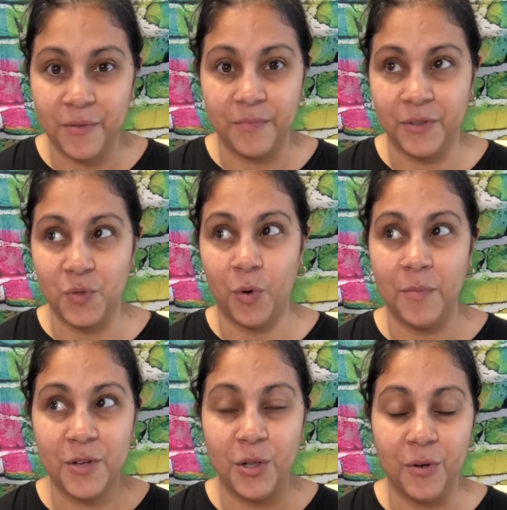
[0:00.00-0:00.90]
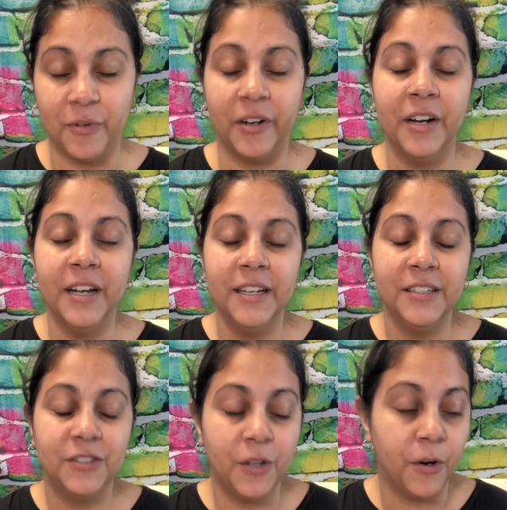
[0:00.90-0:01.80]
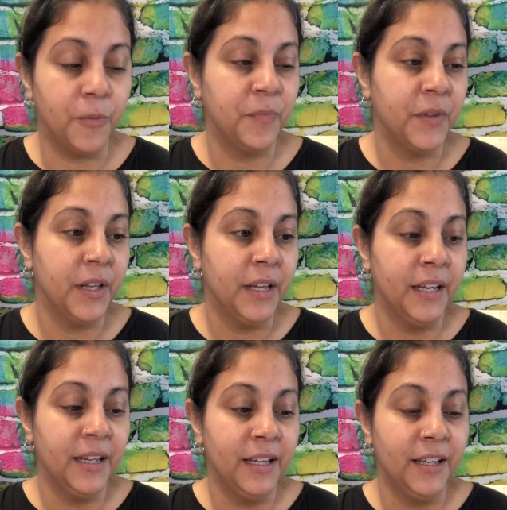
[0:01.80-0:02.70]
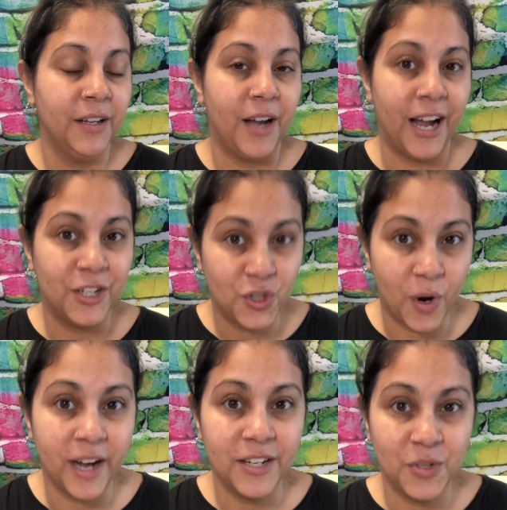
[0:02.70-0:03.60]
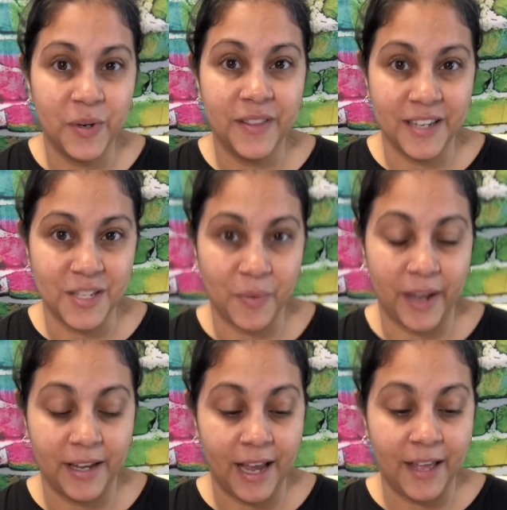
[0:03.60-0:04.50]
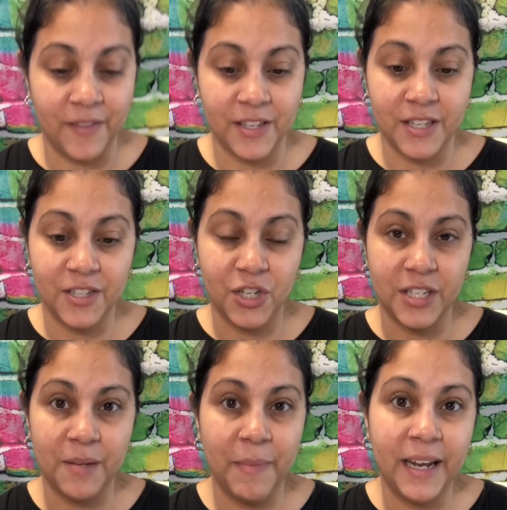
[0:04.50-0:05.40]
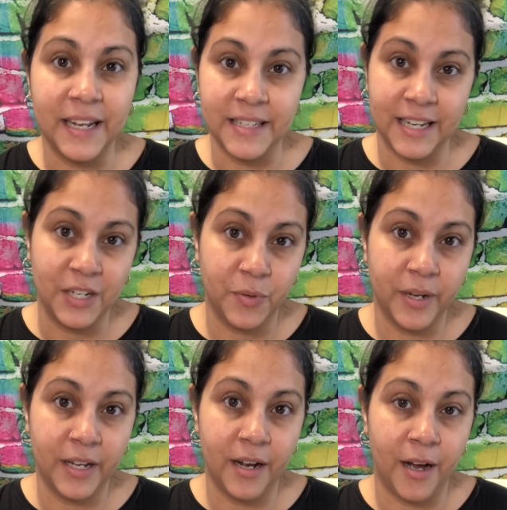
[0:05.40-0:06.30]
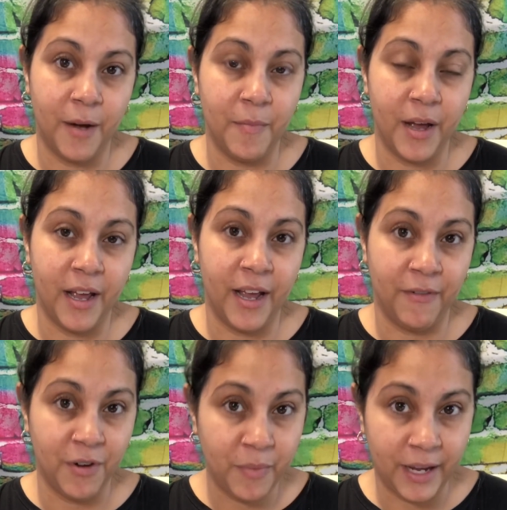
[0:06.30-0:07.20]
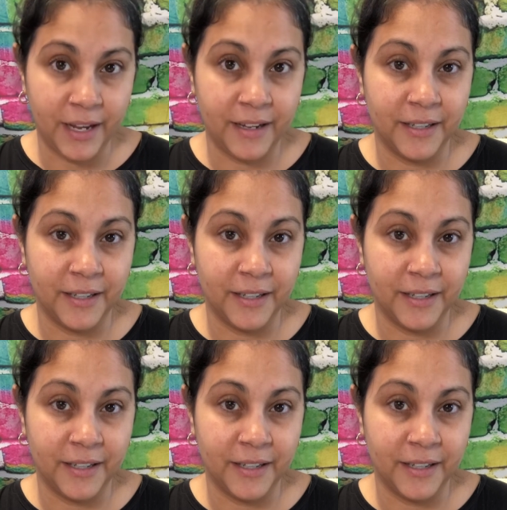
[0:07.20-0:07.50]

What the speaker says: There's worms all over. So I try to do it this way, and this is just a maintenance. I do it every week.